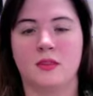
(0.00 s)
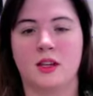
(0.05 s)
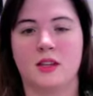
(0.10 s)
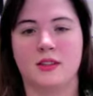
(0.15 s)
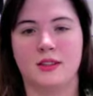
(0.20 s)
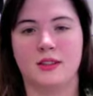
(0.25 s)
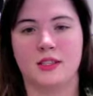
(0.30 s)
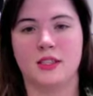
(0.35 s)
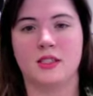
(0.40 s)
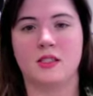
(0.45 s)

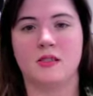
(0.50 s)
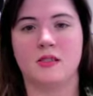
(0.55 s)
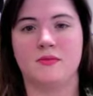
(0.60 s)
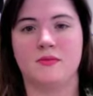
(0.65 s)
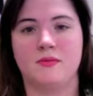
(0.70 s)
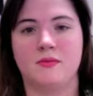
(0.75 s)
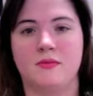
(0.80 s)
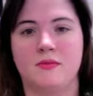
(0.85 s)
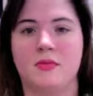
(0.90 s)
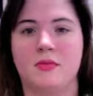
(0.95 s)
this
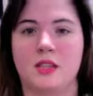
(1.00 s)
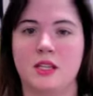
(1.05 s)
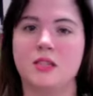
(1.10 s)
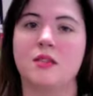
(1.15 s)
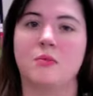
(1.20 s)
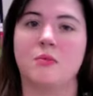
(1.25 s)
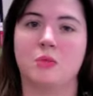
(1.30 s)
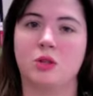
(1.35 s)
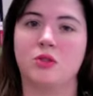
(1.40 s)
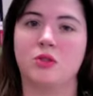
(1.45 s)
is
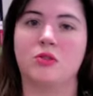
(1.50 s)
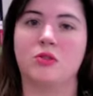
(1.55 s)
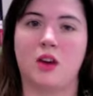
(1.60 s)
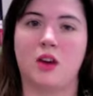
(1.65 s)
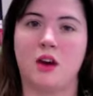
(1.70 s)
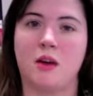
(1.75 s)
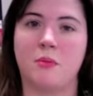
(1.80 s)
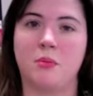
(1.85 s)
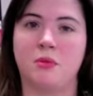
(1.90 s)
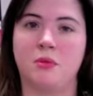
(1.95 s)
a blue
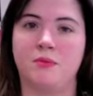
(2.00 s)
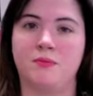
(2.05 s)
cup.